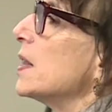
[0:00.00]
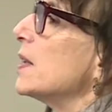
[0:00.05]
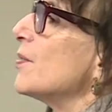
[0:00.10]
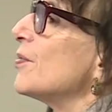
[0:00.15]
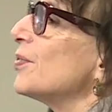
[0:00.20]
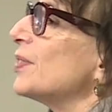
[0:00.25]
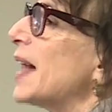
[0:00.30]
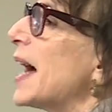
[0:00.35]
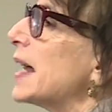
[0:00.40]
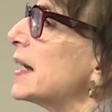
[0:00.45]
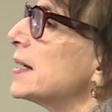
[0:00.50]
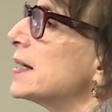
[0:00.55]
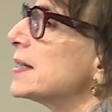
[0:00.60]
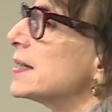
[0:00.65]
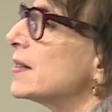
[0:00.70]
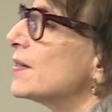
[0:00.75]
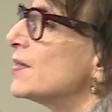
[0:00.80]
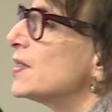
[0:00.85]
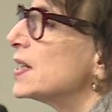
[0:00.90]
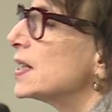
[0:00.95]

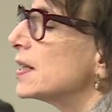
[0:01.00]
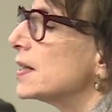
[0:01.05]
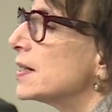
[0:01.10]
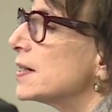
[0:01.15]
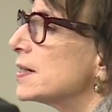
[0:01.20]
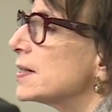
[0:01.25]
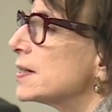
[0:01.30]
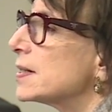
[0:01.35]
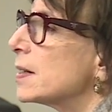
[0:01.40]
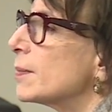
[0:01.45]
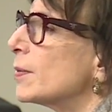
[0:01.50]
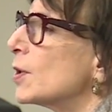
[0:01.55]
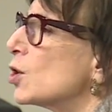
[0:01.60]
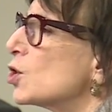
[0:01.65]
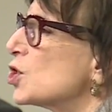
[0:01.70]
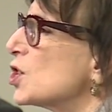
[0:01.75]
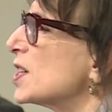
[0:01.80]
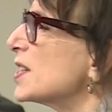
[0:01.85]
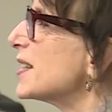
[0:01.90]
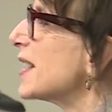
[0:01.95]
flatness of Delia's
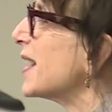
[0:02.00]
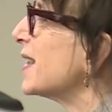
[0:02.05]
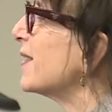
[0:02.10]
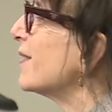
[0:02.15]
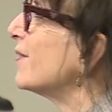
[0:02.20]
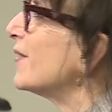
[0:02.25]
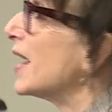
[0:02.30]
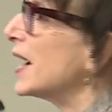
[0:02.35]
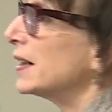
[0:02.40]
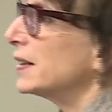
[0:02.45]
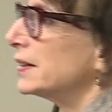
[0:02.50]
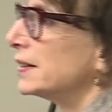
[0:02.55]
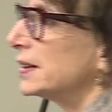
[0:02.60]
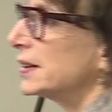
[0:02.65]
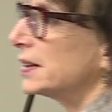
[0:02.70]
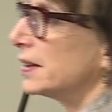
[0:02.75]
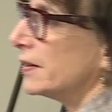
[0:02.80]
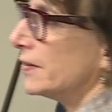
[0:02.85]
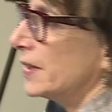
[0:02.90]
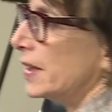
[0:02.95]
emotions and the
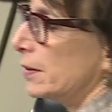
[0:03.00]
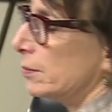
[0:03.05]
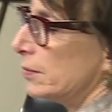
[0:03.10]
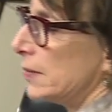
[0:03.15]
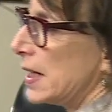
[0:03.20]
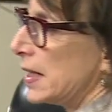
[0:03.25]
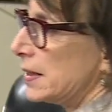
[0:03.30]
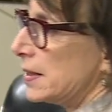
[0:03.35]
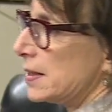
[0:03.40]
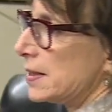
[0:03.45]
violence of them at